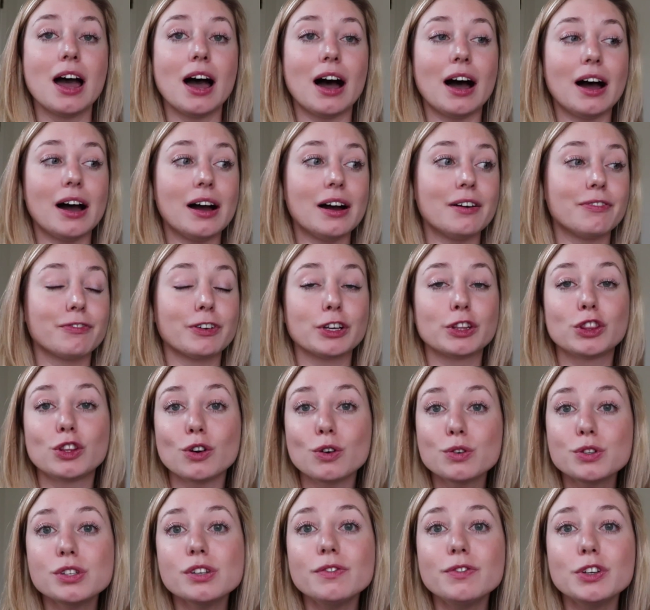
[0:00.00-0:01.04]
For
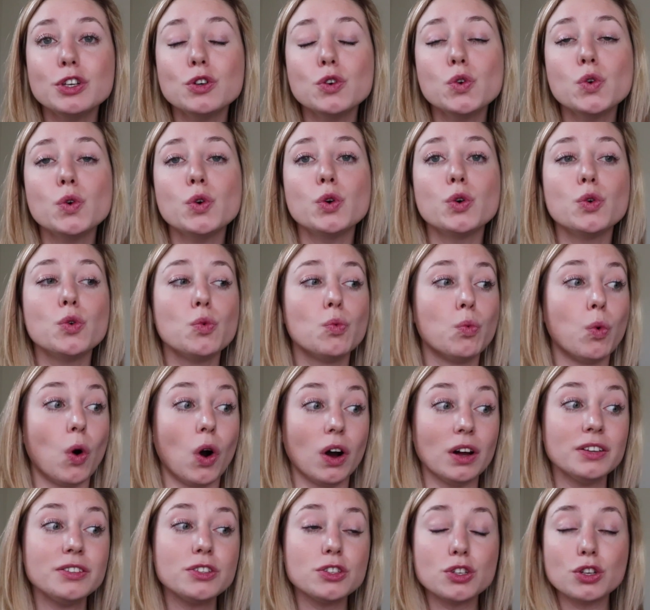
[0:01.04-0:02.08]
those of you who
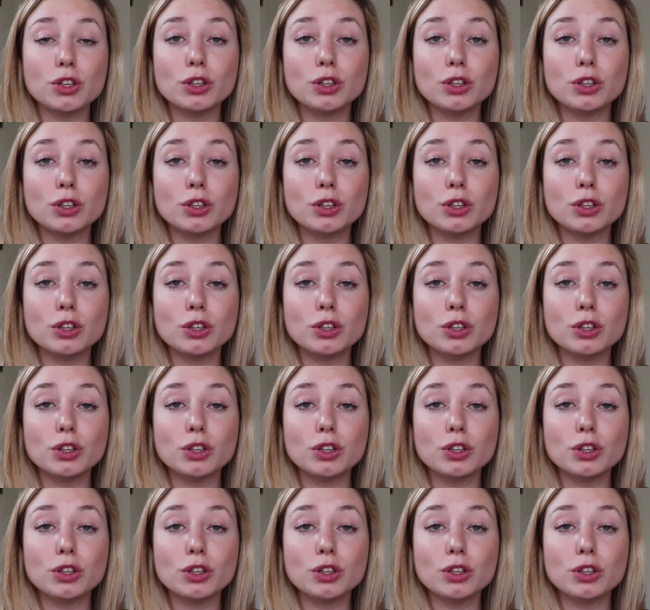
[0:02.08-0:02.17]
want